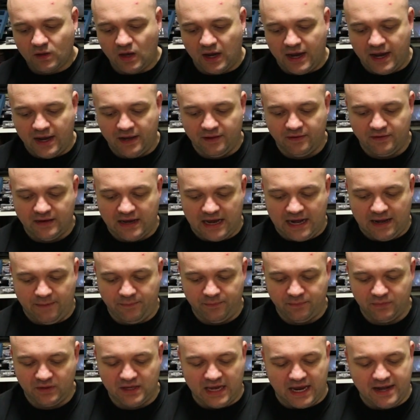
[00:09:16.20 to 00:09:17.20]
And,
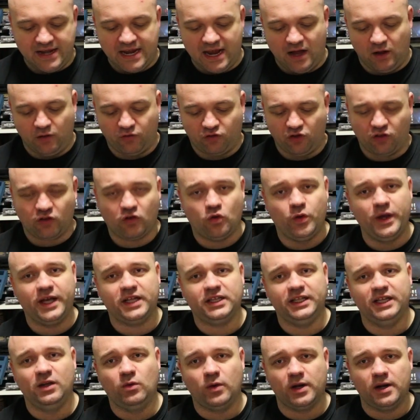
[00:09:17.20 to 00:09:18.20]
um, yeah, now, just
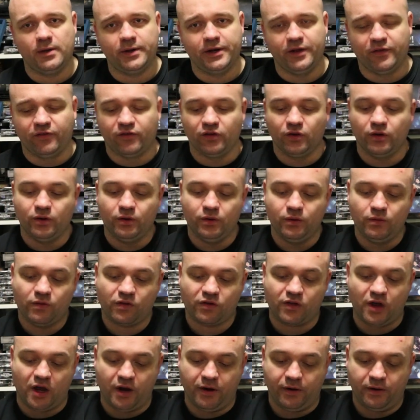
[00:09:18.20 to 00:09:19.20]
quickly, what I'm going to do,
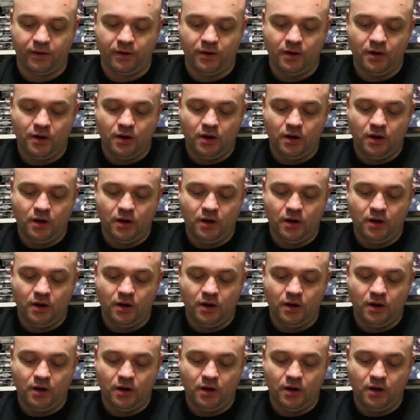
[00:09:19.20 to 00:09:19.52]
so,